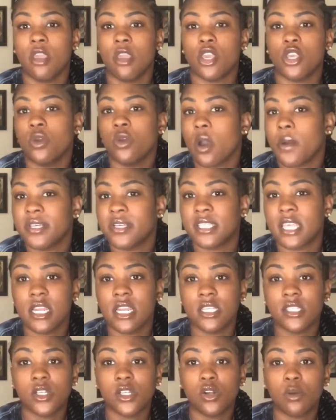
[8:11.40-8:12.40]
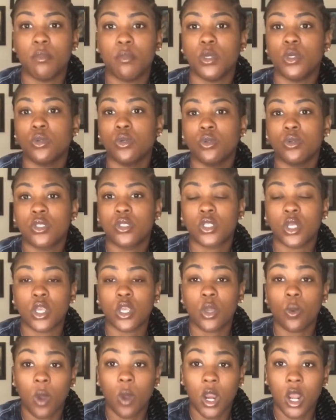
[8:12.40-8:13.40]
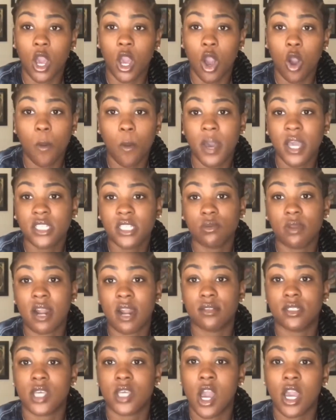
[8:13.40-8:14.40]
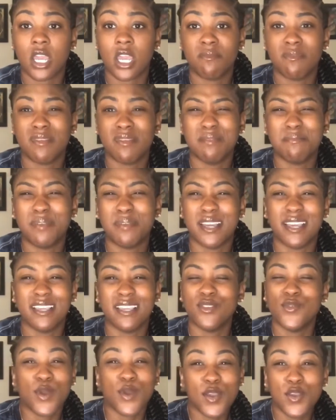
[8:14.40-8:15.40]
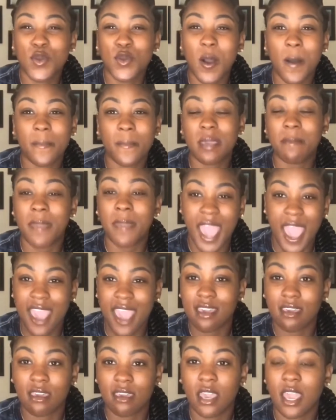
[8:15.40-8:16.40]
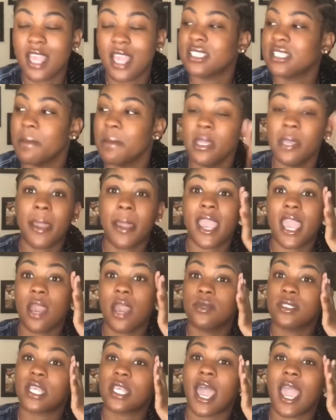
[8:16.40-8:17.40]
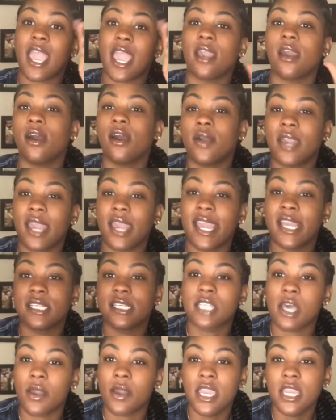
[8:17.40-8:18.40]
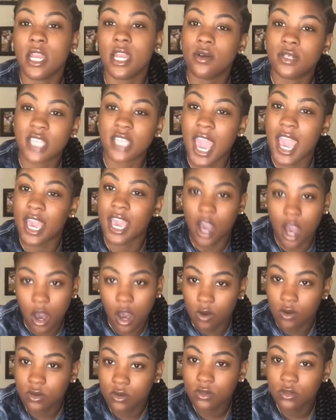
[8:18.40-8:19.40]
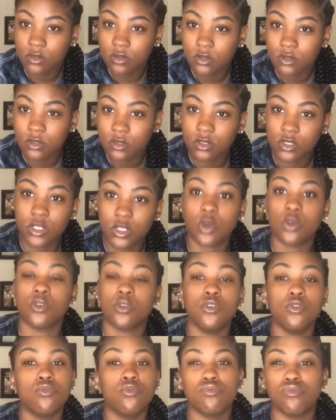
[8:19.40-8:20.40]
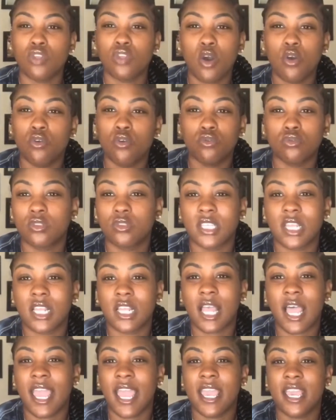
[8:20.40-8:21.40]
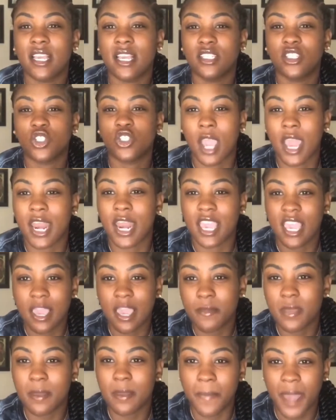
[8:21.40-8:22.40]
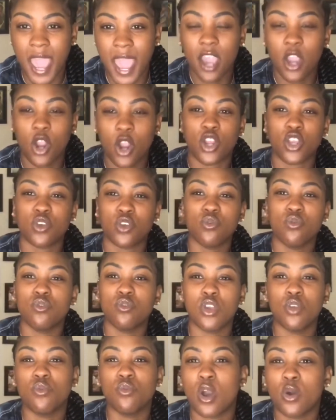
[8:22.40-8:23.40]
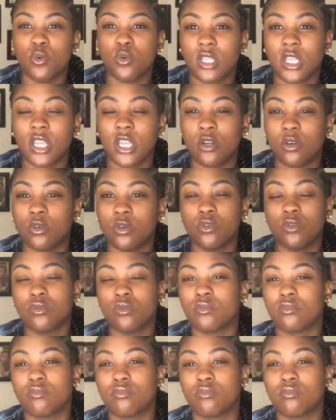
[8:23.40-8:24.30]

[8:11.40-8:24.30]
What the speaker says: you always get in these little moods, so you want to go months without talking to me, but you know you're going to be back. And something in my head was like, okay, so he knows how it go. So you know to like try to get me back, or you know the little,